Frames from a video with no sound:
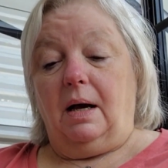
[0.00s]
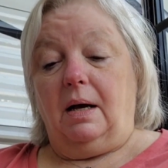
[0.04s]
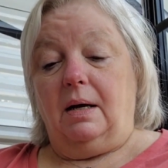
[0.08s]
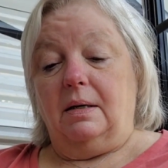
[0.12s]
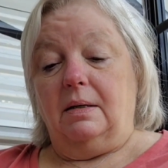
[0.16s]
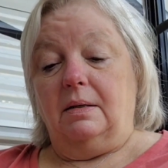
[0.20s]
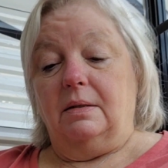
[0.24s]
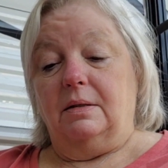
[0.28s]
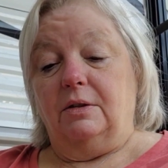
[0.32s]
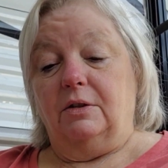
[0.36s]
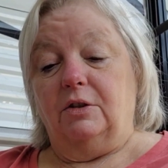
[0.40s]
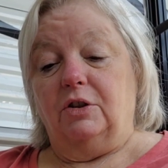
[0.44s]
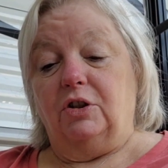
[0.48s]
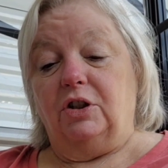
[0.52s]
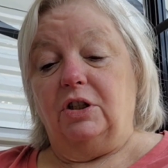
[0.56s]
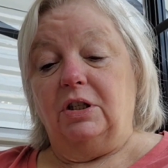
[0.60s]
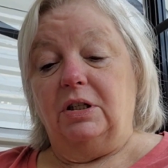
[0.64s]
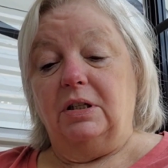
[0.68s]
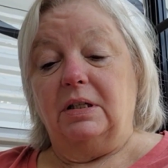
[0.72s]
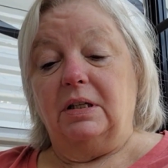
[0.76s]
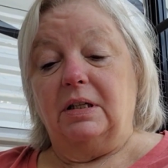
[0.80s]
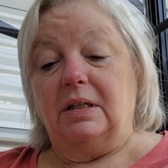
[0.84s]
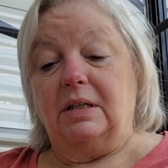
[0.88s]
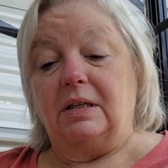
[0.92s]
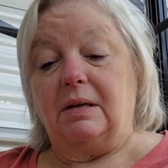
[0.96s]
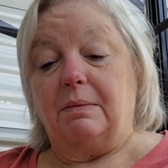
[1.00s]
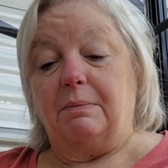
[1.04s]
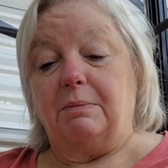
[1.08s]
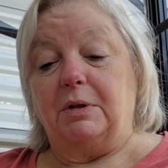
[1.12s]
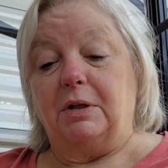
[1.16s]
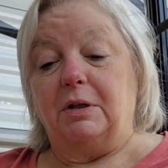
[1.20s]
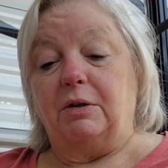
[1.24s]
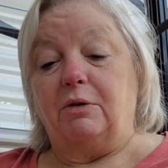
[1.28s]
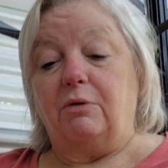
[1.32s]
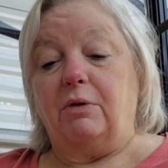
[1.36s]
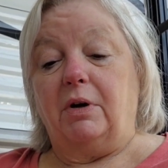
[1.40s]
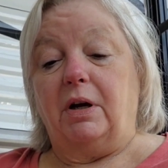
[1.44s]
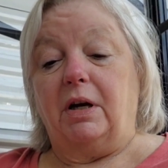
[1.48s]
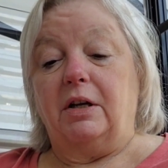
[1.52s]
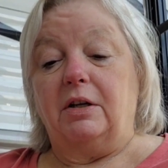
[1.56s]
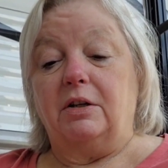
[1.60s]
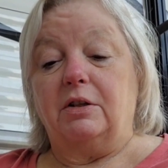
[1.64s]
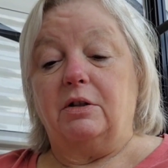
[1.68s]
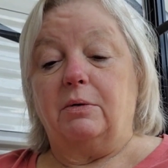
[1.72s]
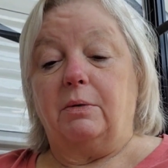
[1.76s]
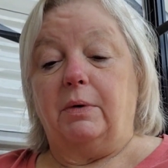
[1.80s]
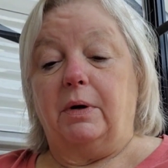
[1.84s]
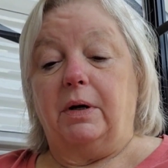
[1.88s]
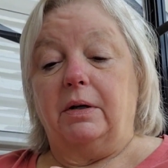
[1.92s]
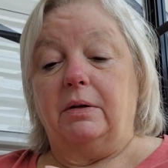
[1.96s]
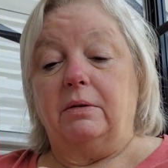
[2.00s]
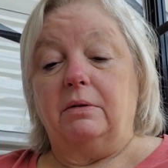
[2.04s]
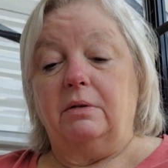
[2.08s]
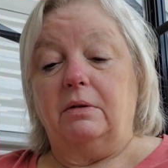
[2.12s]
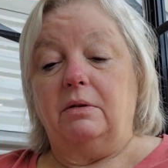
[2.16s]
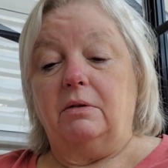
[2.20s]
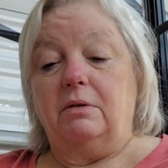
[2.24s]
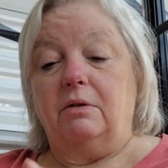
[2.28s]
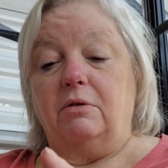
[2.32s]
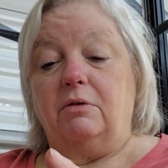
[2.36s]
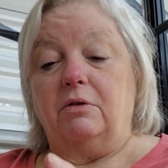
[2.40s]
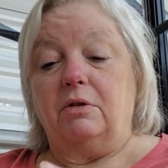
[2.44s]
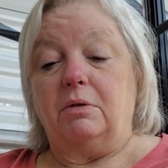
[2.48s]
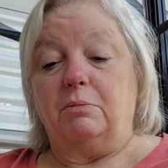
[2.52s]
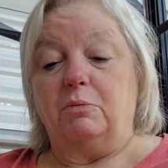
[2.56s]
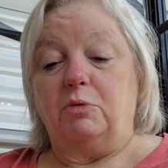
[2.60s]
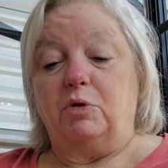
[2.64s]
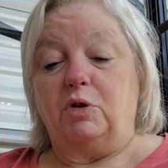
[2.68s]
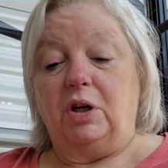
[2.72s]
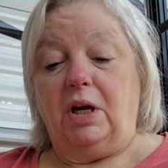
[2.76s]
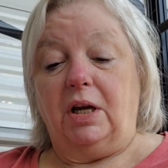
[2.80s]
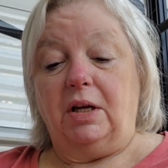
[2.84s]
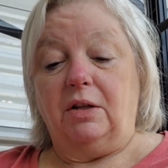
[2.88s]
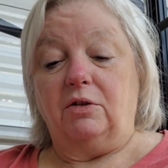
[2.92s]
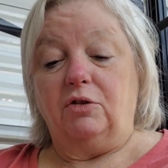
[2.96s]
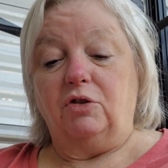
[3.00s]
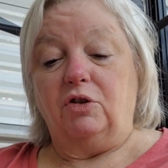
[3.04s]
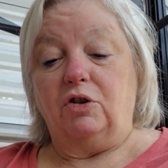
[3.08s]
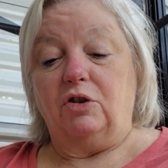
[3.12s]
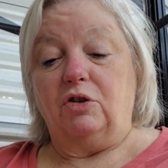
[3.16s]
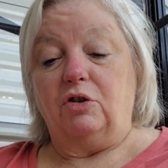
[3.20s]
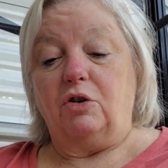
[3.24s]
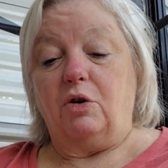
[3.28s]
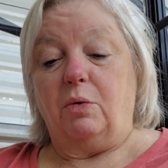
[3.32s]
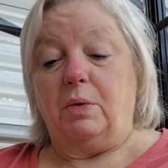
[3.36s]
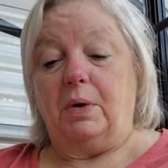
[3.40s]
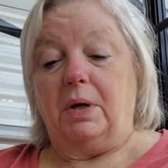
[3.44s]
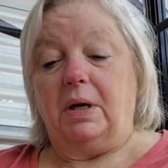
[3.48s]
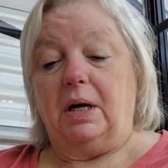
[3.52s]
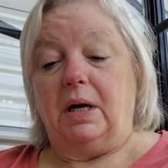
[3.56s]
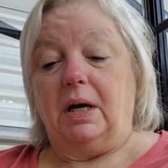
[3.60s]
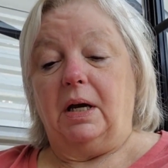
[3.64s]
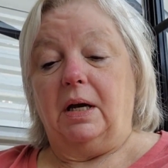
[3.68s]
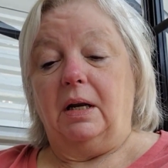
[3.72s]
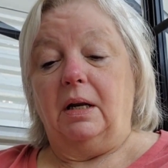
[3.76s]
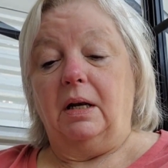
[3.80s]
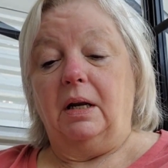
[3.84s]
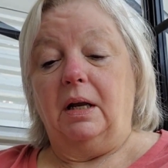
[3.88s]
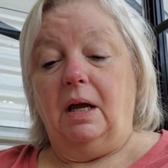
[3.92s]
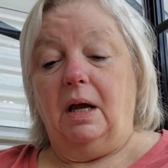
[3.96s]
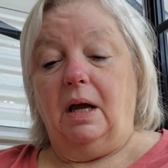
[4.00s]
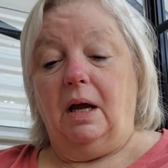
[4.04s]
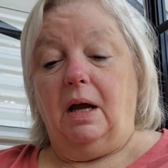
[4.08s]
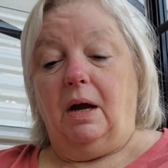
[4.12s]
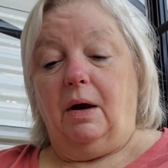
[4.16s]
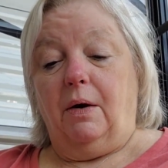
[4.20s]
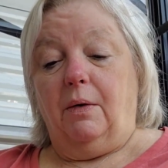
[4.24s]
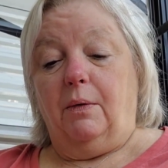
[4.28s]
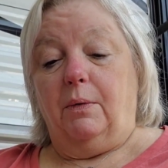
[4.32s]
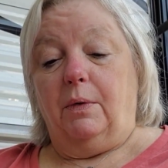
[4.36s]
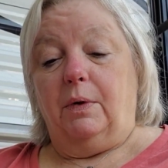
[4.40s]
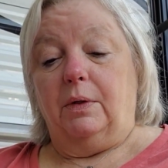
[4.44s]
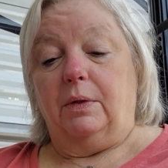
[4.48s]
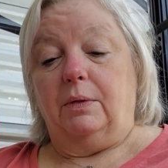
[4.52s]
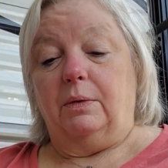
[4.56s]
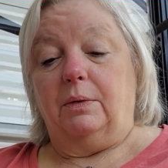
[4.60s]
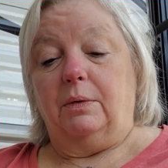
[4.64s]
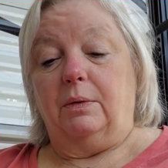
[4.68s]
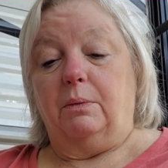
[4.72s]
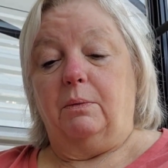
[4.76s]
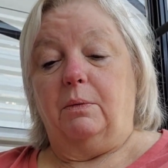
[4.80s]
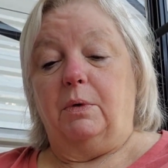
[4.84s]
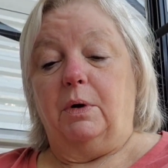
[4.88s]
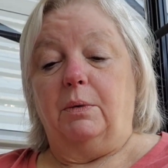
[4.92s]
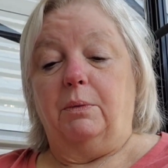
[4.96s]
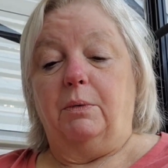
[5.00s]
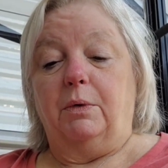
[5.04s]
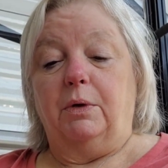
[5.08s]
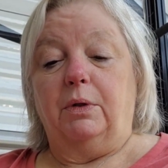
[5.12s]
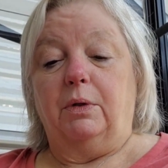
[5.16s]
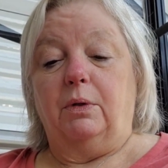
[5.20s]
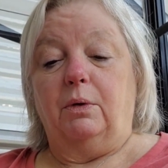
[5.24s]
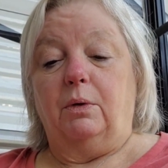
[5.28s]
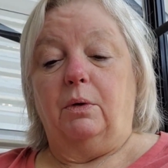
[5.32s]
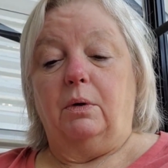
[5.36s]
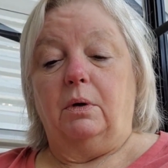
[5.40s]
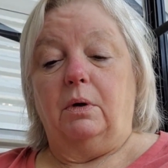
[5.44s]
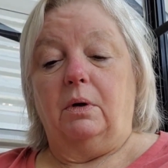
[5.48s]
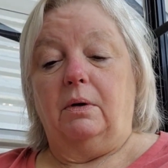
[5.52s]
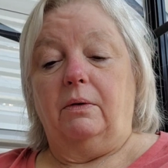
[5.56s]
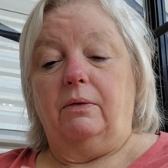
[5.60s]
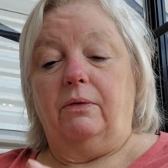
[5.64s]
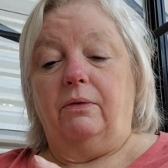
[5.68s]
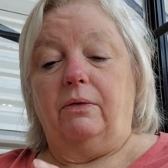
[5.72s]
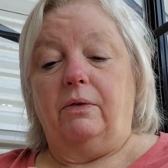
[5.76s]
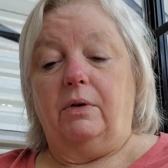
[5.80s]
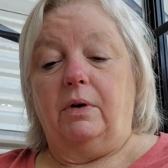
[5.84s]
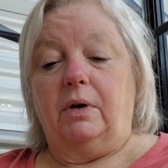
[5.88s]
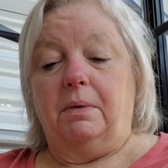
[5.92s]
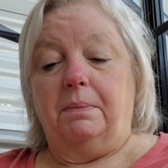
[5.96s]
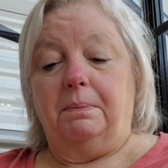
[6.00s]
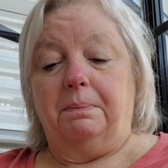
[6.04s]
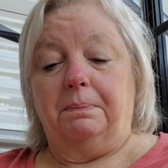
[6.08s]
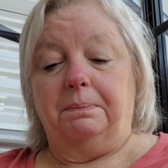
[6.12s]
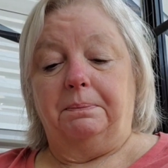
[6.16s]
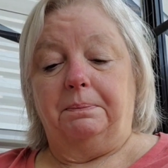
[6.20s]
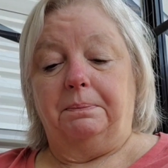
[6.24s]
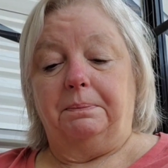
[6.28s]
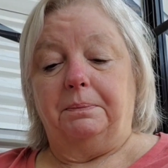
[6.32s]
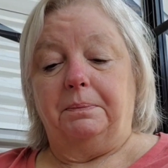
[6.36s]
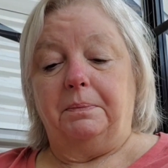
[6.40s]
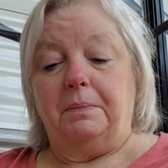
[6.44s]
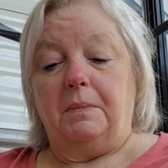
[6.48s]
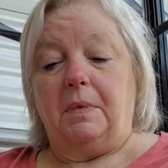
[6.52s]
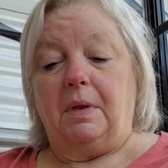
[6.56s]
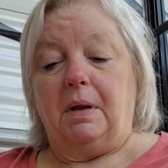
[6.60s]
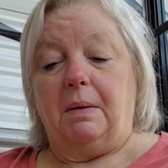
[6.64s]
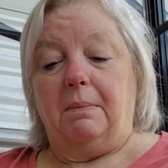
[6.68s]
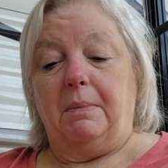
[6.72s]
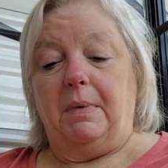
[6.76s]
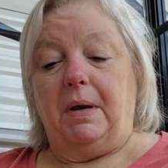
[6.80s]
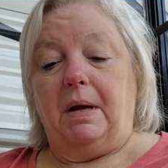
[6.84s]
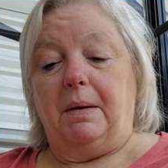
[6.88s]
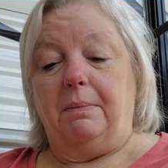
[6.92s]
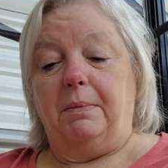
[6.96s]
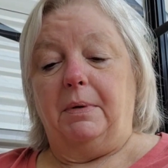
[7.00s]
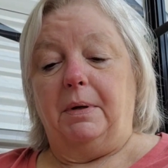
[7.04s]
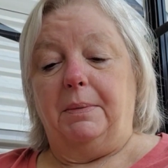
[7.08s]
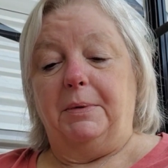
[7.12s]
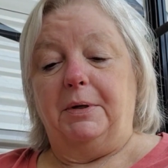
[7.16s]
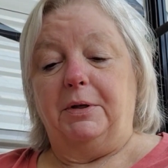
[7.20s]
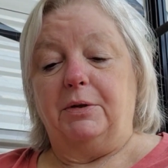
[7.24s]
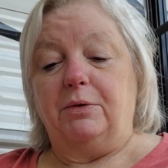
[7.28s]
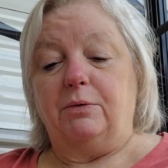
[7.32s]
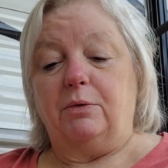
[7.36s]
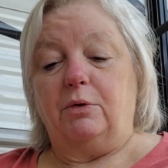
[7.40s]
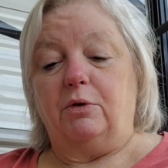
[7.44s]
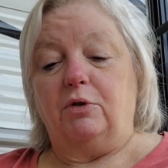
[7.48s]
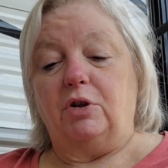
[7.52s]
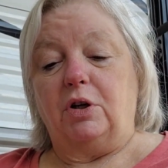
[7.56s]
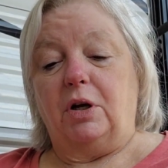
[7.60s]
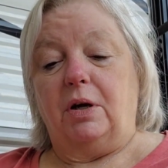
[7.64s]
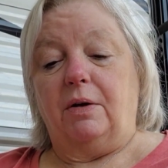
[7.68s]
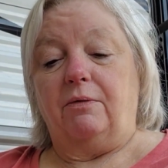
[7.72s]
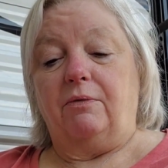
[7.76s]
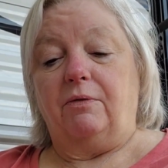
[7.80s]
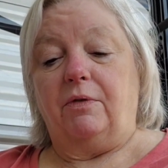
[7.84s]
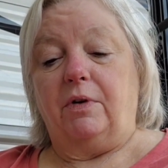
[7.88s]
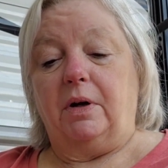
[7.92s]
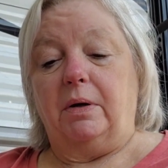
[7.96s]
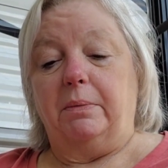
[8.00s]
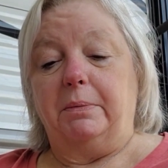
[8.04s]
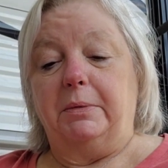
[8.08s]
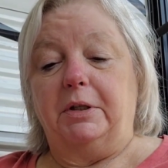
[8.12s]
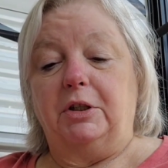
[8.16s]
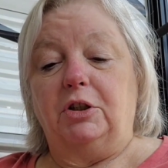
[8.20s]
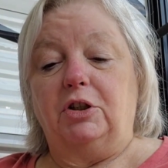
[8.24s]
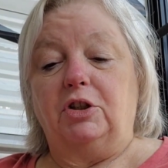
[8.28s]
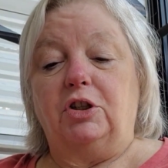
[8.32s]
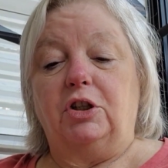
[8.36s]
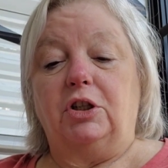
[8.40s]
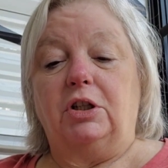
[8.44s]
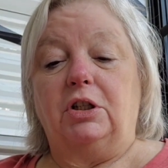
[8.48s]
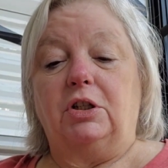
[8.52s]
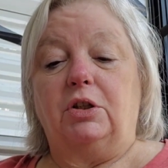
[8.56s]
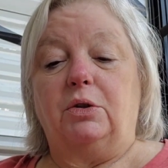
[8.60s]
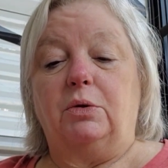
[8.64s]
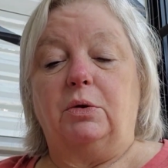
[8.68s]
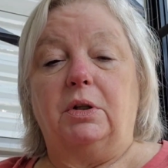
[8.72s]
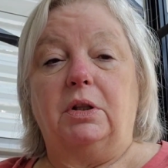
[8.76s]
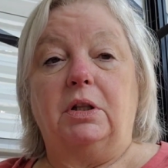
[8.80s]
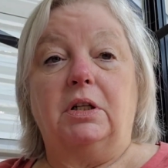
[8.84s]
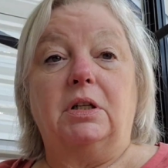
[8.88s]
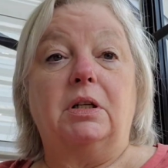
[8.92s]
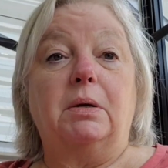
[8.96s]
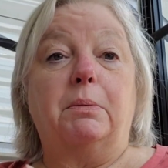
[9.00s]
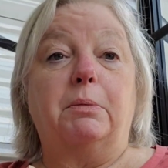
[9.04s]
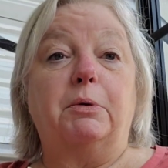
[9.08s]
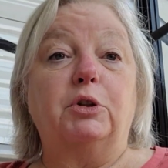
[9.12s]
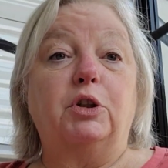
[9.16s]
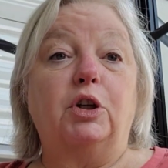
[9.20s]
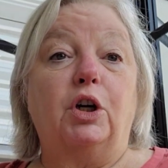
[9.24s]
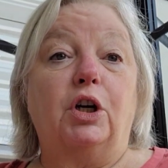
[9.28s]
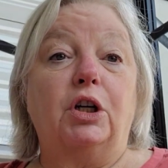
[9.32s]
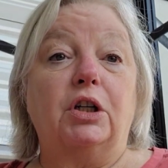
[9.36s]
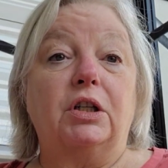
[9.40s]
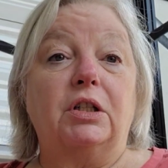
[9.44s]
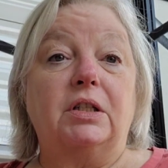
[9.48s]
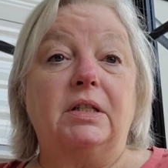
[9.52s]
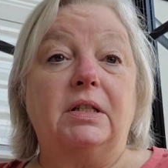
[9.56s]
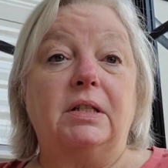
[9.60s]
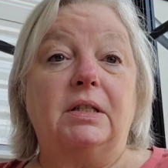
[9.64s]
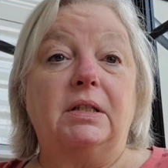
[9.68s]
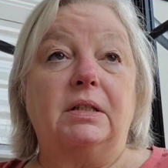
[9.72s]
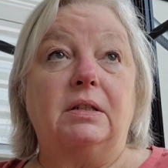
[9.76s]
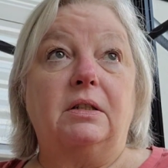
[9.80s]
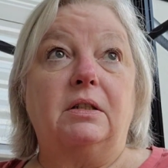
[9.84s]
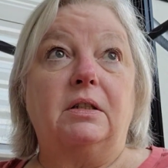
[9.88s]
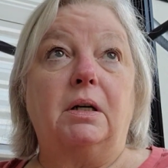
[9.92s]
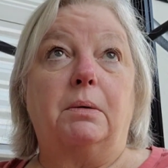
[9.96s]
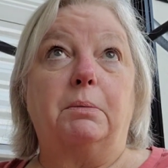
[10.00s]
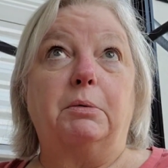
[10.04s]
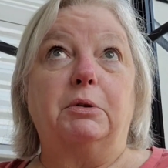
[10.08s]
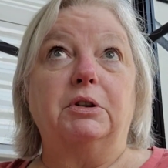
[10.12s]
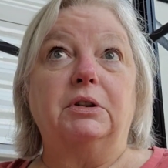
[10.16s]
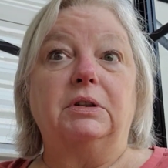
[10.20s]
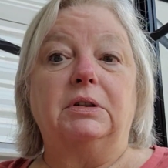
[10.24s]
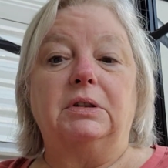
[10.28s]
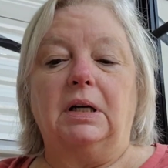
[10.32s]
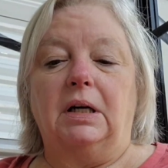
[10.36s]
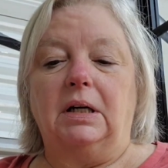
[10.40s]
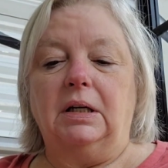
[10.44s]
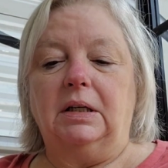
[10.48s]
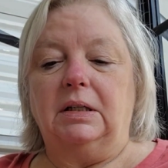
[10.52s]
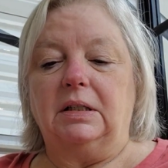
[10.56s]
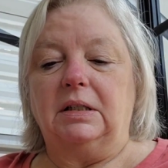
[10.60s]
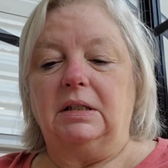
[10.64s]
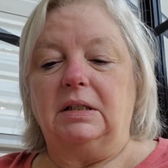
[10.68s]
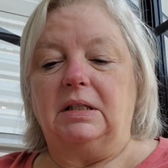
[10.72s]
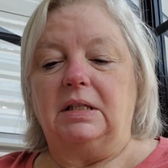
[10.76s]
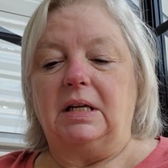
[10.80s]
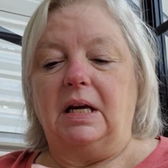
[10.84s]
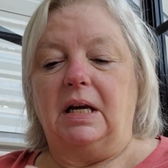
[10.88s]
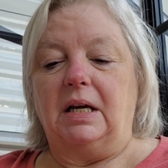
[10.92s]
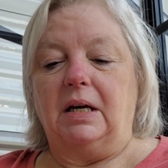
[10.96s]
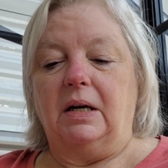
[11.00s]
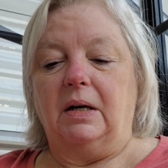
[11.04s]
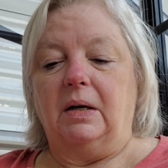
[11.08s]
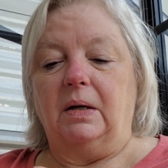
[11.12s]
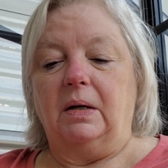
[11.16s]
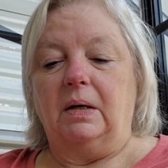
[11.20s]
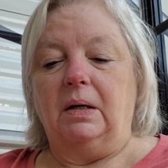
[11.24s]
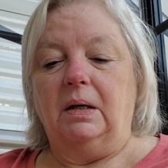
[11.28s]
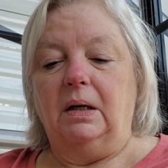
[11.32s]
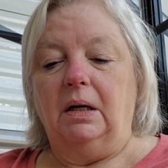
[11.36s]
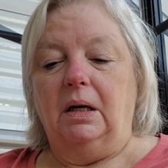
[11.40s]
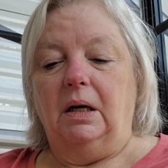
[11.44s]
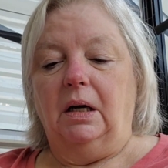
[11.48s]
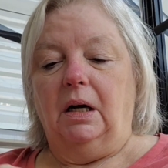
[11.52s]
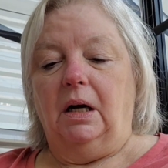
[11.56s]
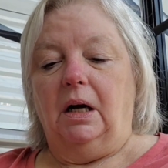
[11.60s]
Uh, she's accepting granny squares. There's some challenges going on with one with Laura from Mad Mimi's Crochet and Farming. She's doing the double dog, double duck dare.